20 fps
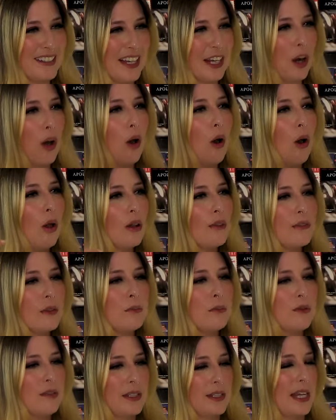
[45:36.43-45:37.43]
Like, yes. All of the
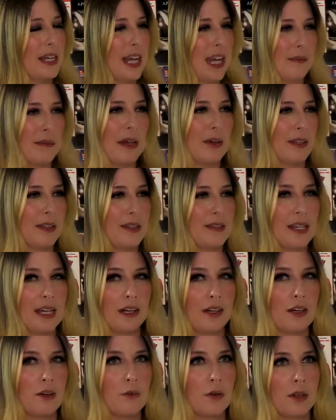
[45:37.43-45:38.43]
movies that came out in this
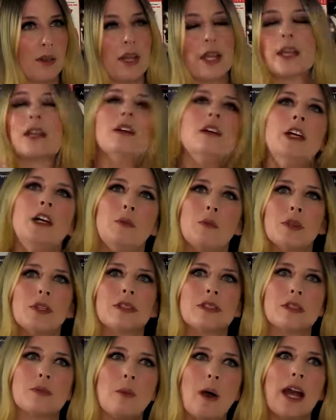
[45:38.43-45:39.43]
era were like, well,
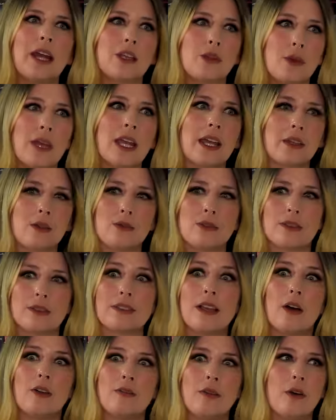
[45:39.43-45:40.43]
this is why you can't use a
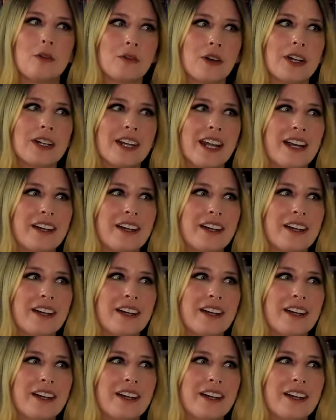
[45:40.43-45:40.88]
cell phone right